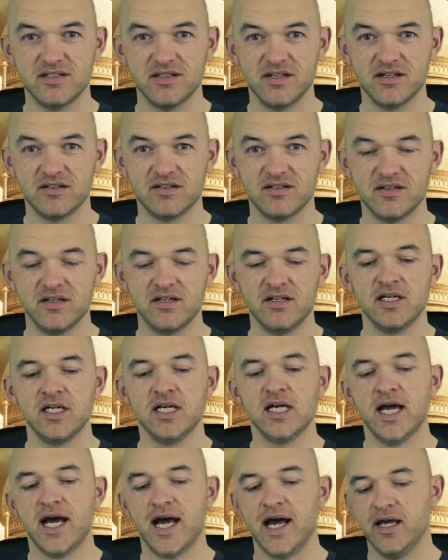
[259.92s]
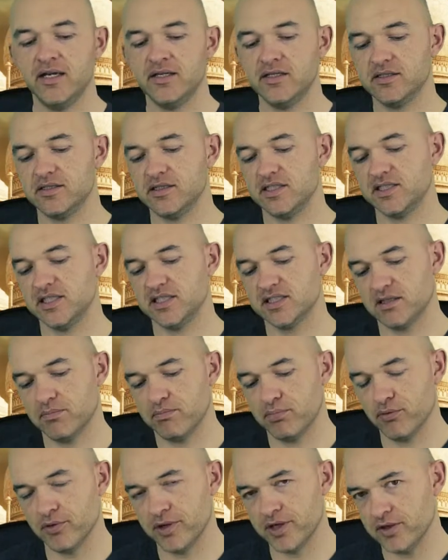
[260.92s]
Yeah. And this is the
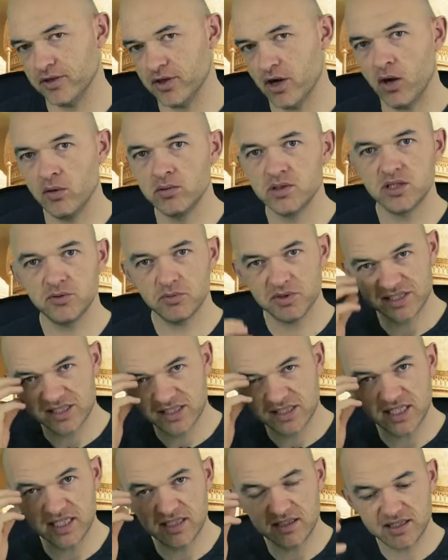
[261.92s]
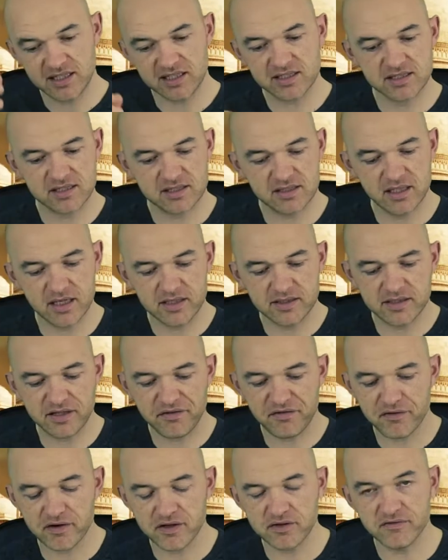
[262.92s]
point. Not only do we see things
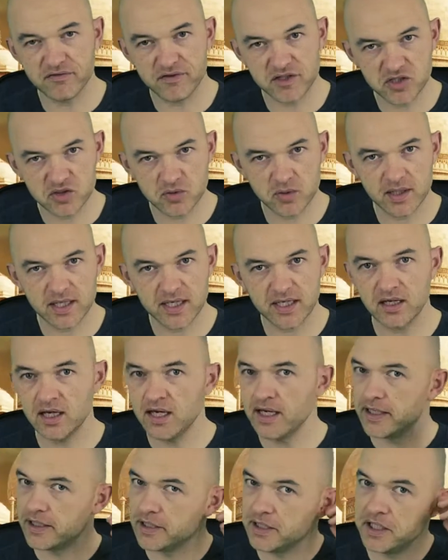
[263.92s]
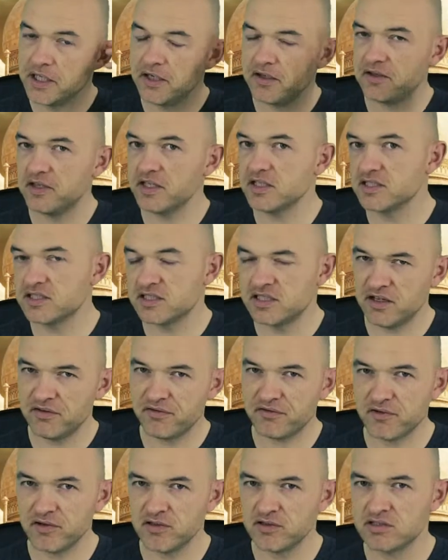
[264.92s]
different visually, hear things
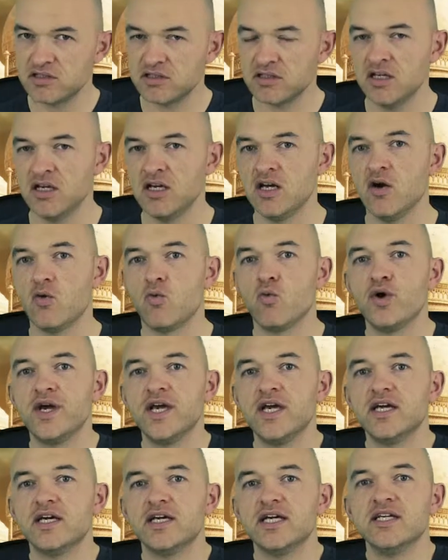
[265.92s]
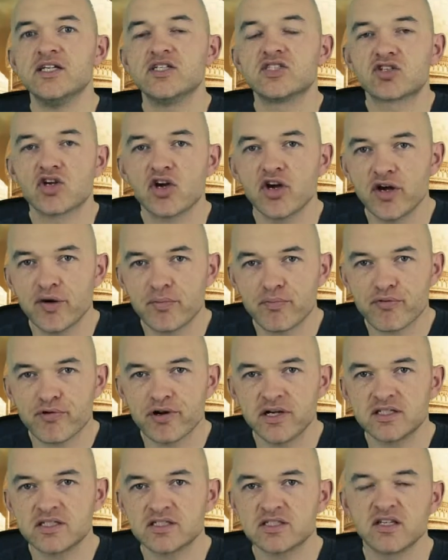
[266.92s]
different, we
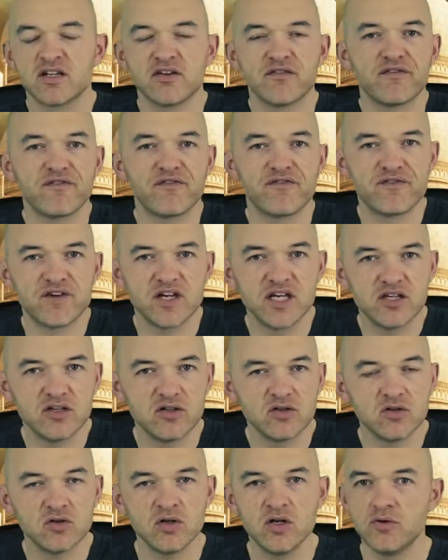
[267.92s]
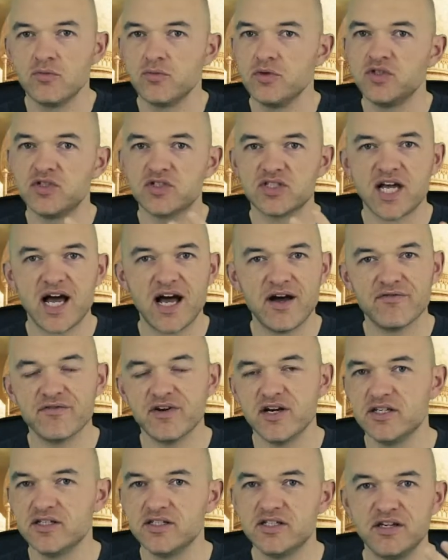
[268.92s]
interpret, feel, we just have
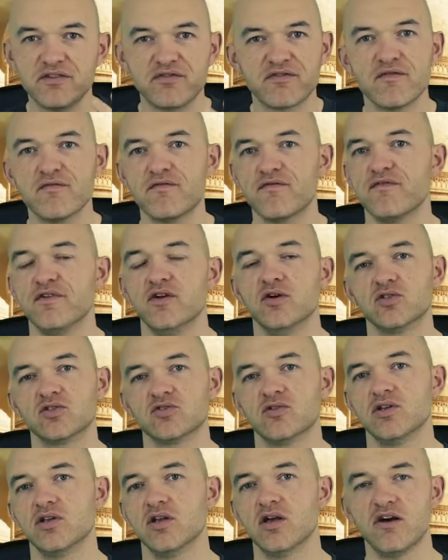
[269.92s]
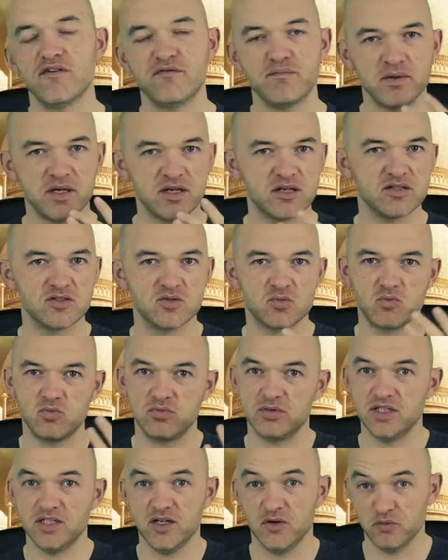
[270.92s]
a different filter on life because,
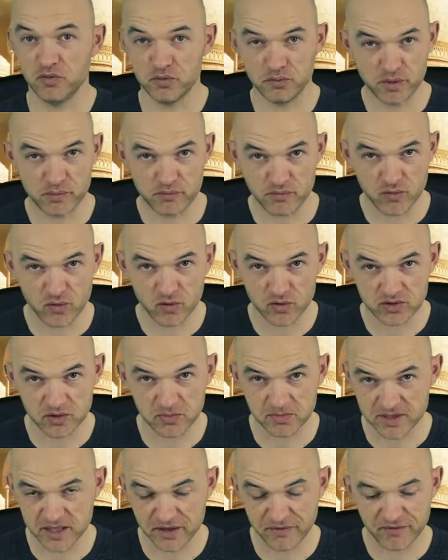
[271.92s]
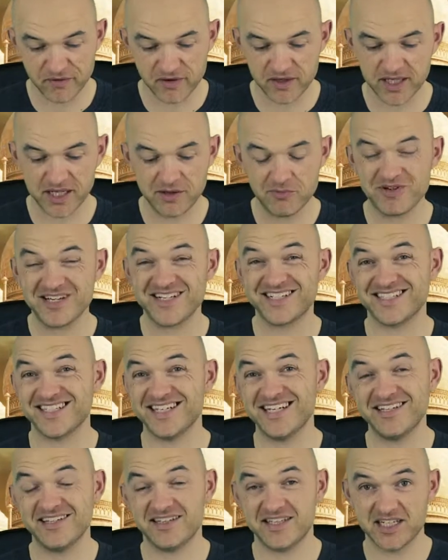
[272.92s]
we've been brought up differently and we
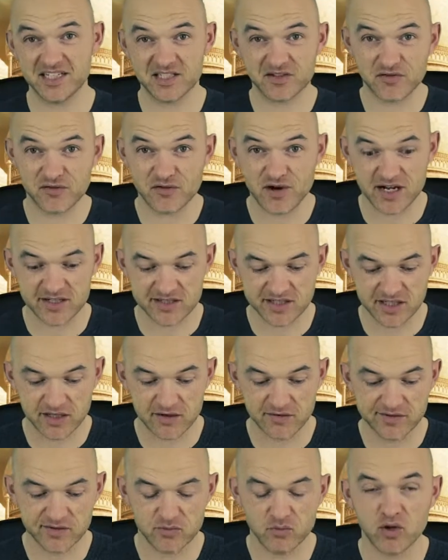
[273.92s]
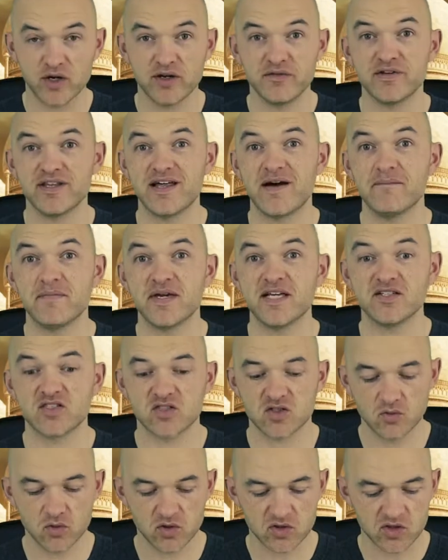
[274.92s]
see things for ourselves and whatever that means
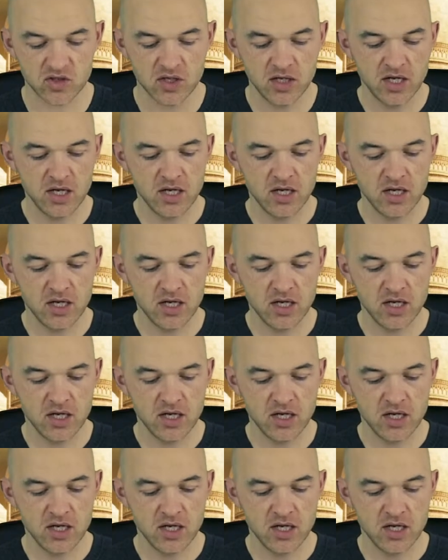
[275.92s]
to us.